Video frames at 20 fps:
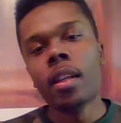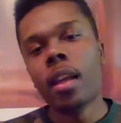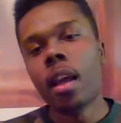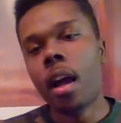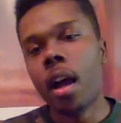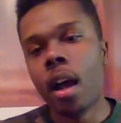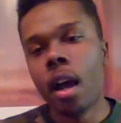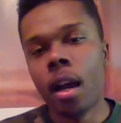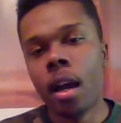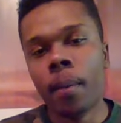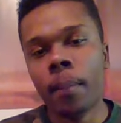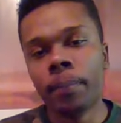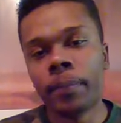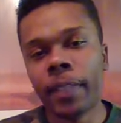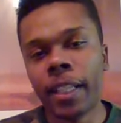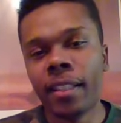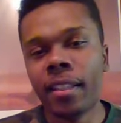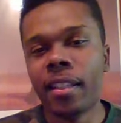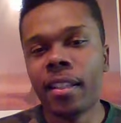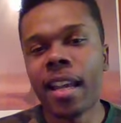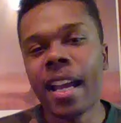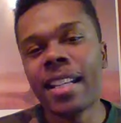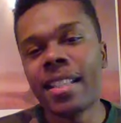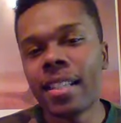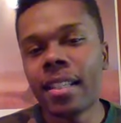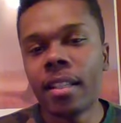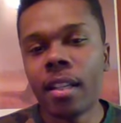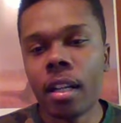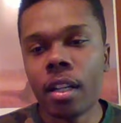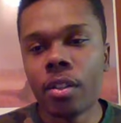Um, in the
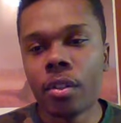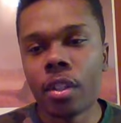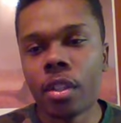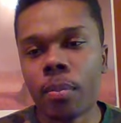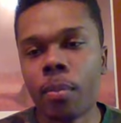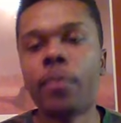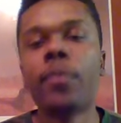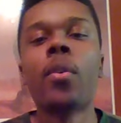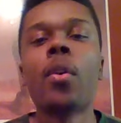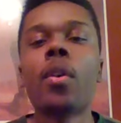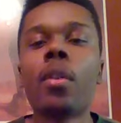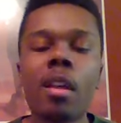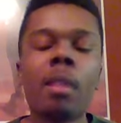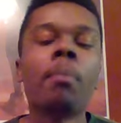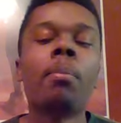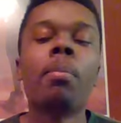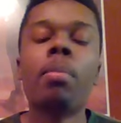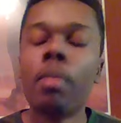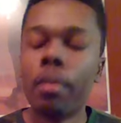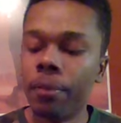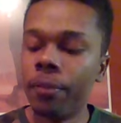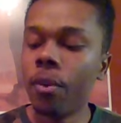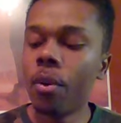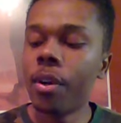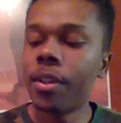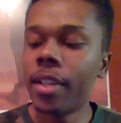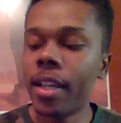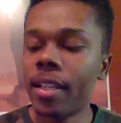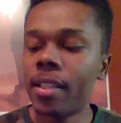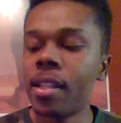1900s, before uh, before
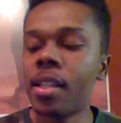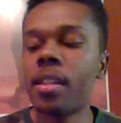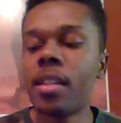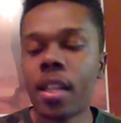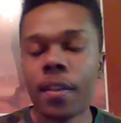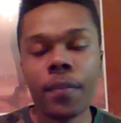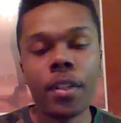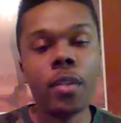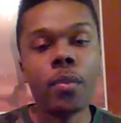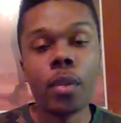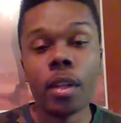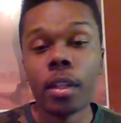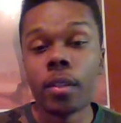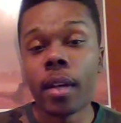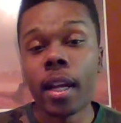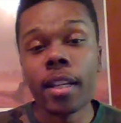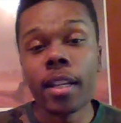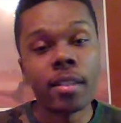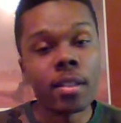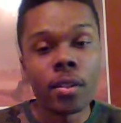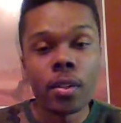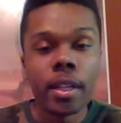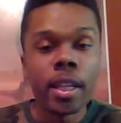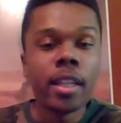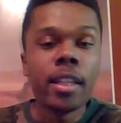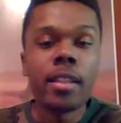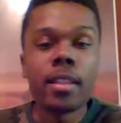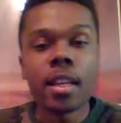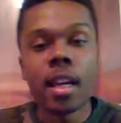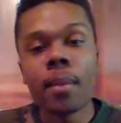1971, right? So
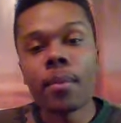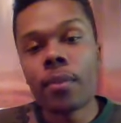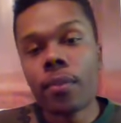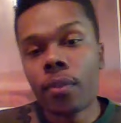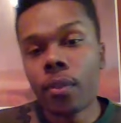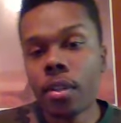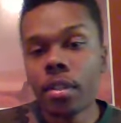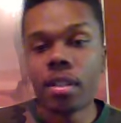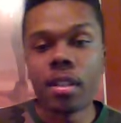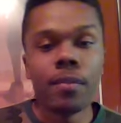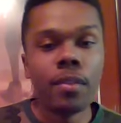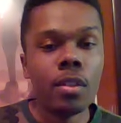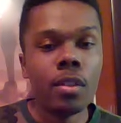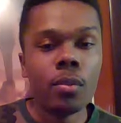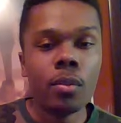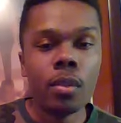anytime before 71,